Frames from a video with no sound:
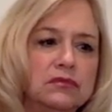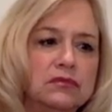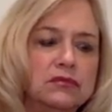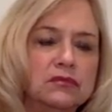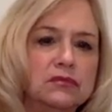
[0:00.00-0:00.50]

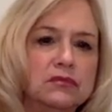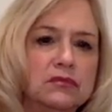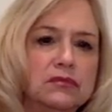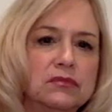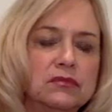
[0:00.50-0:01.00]

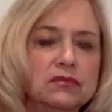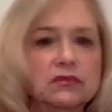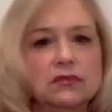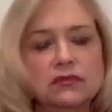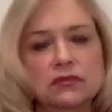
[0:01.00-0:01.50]

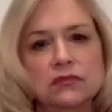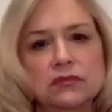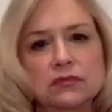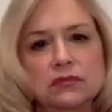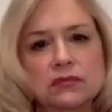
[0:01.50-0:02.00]

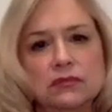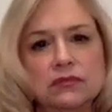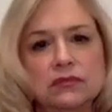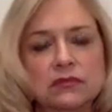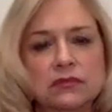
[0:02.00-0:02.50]

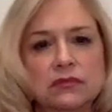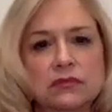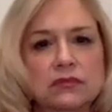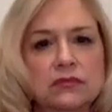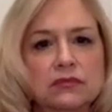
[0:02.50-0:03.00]

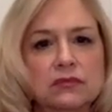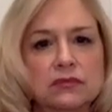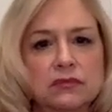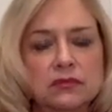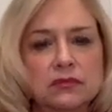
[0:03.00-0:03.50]

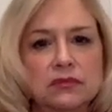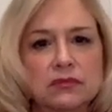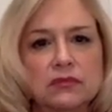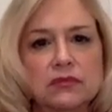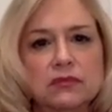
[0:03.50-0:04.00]

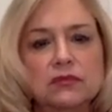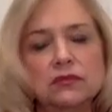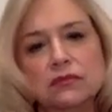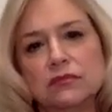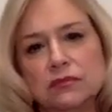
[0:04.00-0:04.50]

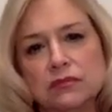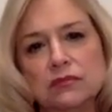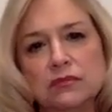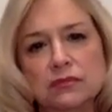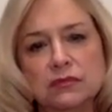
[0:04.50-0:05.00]

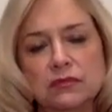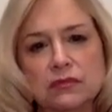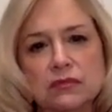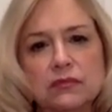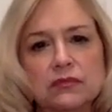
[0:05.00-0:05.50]

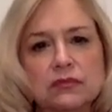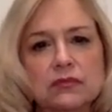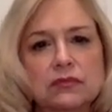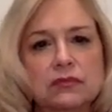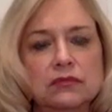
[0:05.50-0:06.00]

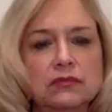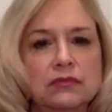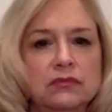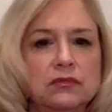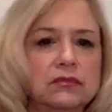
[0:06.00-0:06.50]

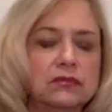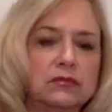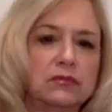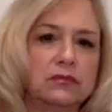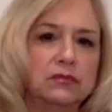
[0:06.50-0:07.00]
(not speaking)